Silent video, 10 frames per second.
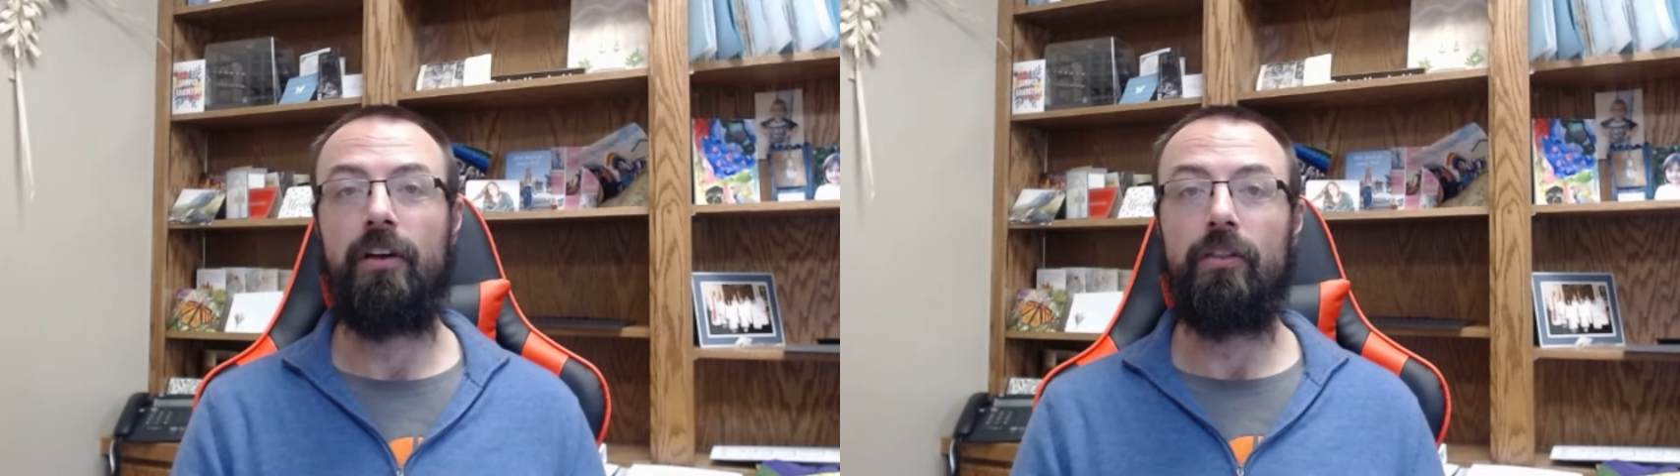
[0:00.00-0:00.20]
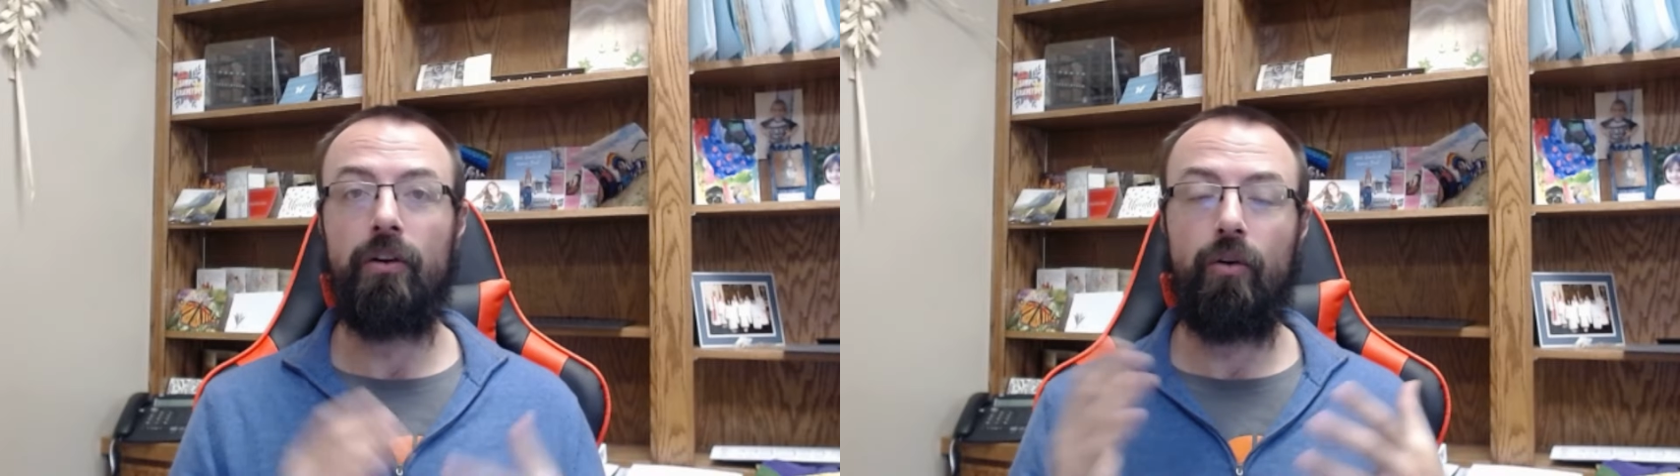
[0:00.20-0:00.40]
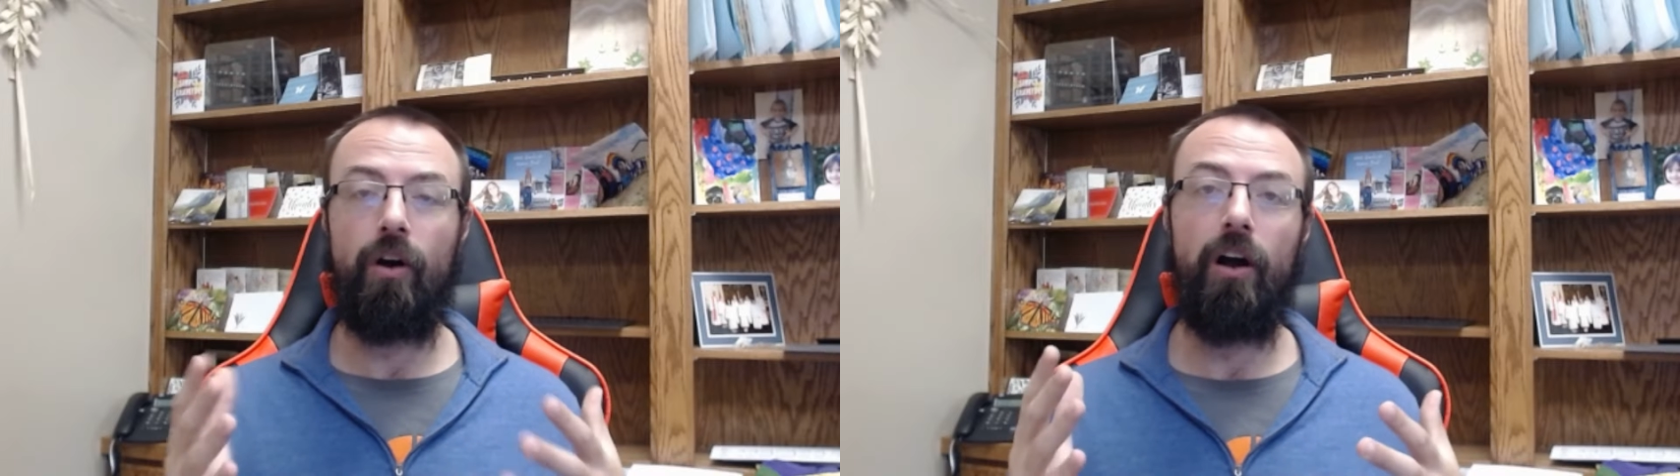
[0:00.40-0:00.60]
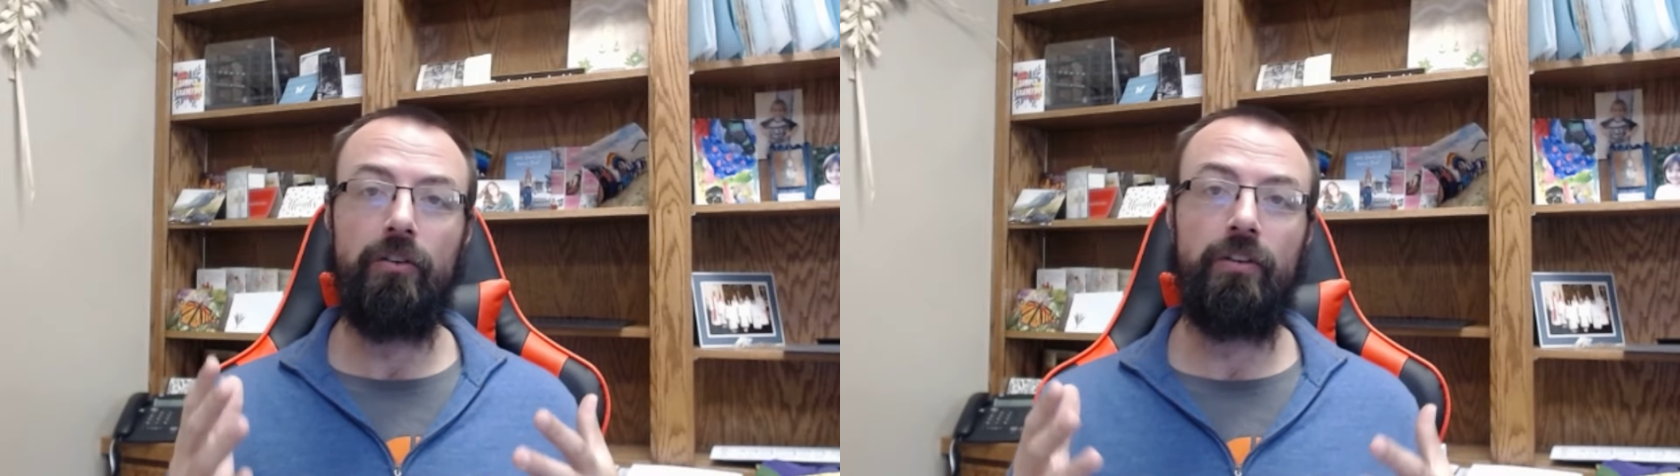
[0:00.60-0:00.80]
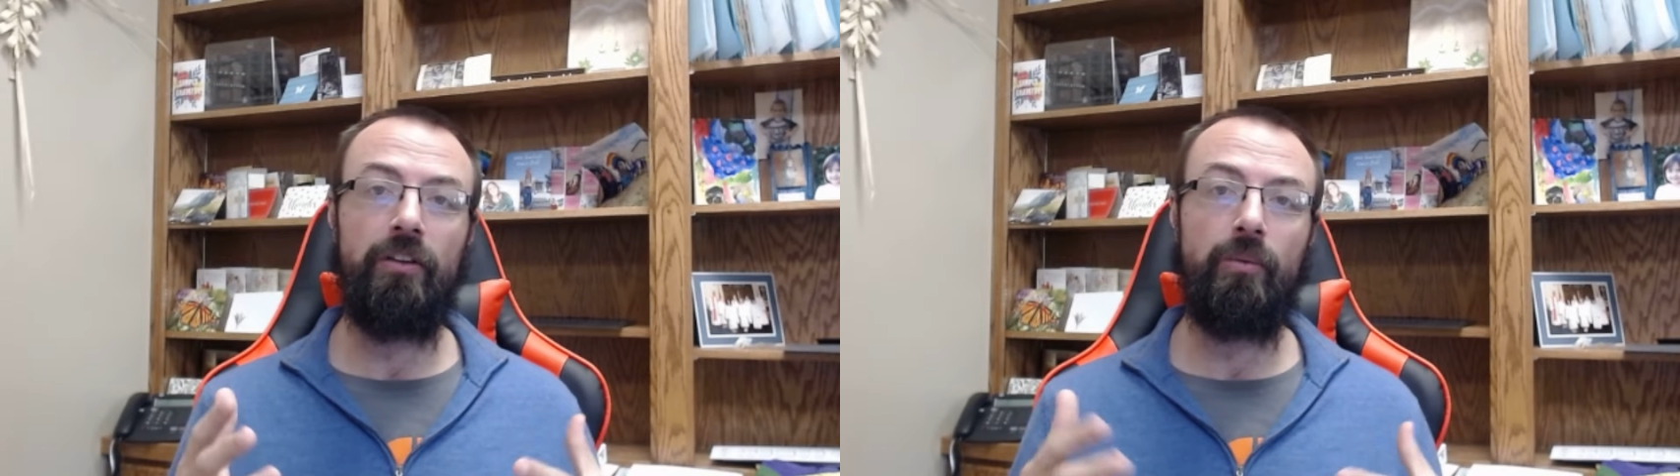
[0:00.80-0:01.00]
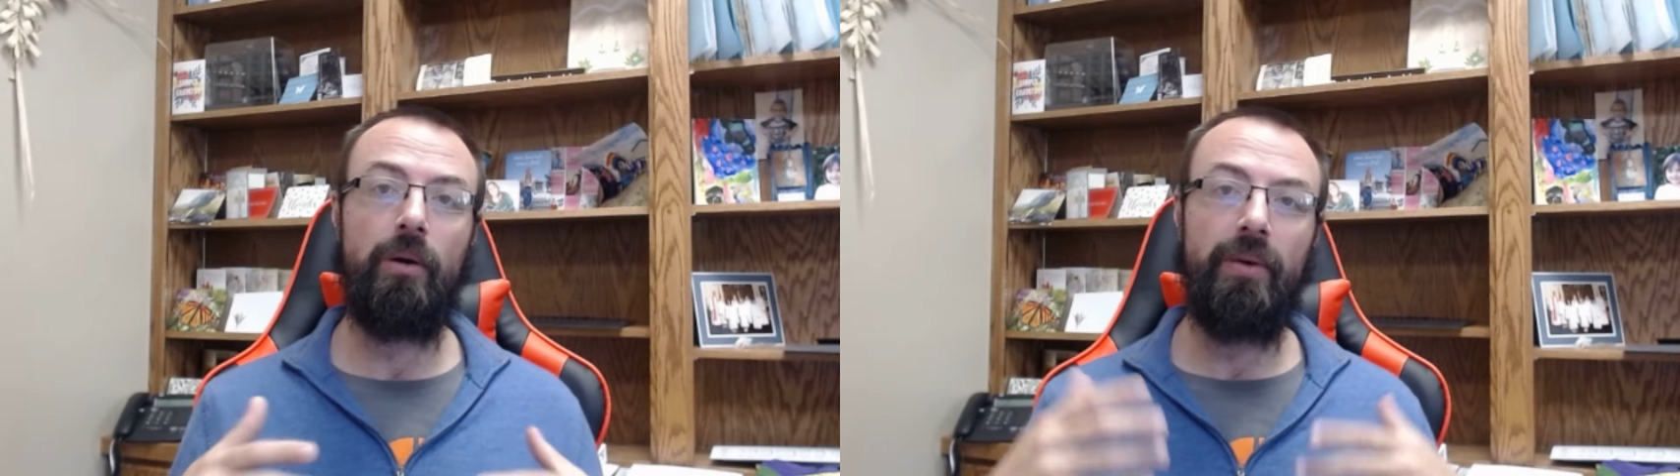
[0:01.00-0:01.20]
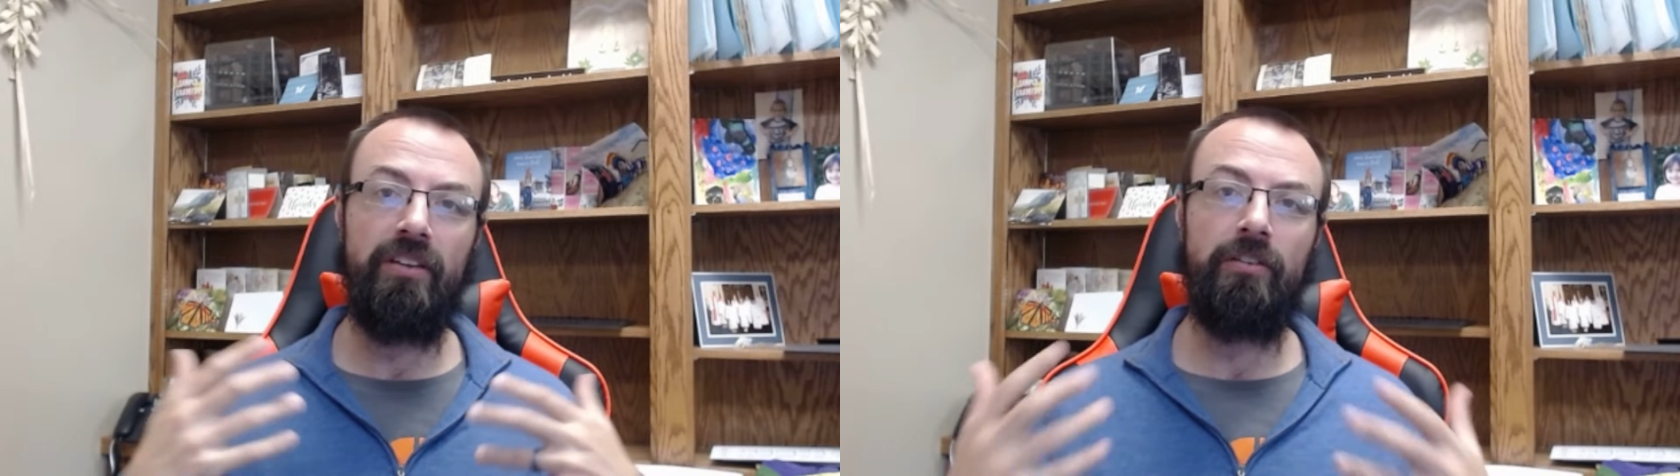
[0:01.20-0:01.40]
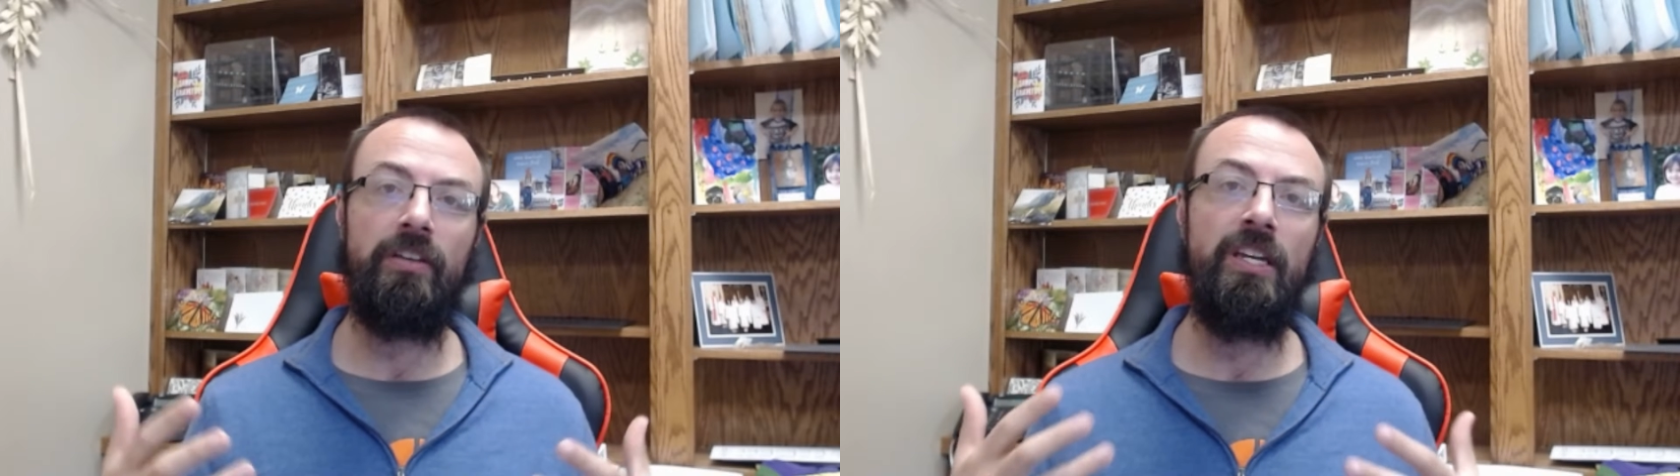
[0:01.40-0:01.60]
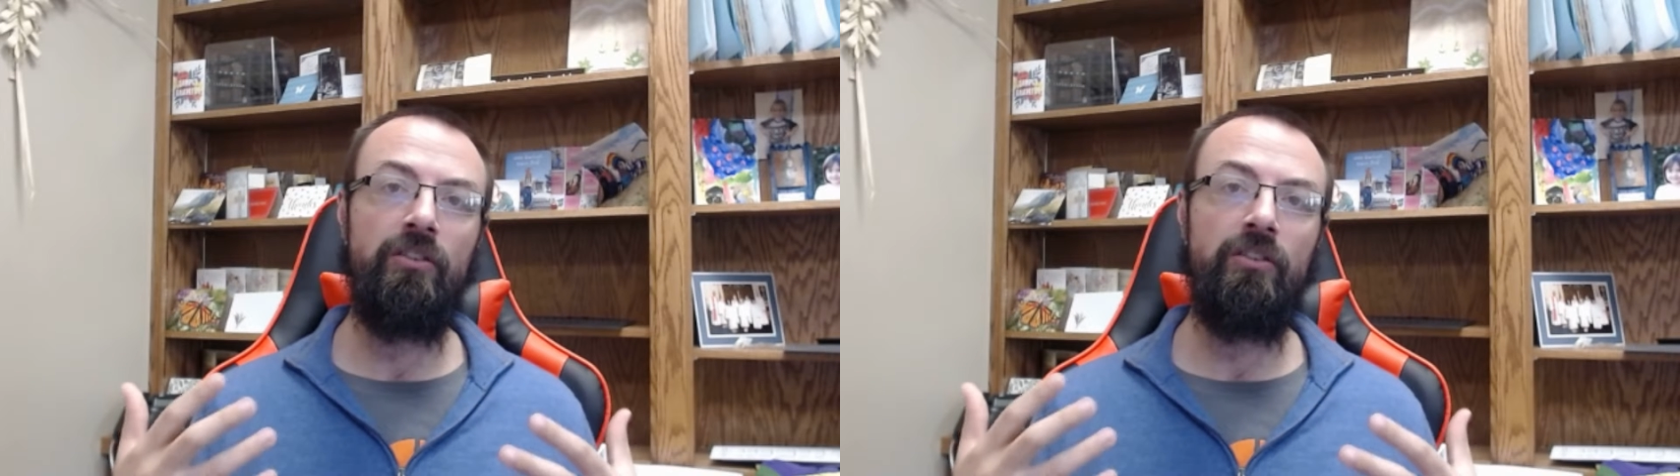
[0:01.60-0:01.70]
The cross is where we see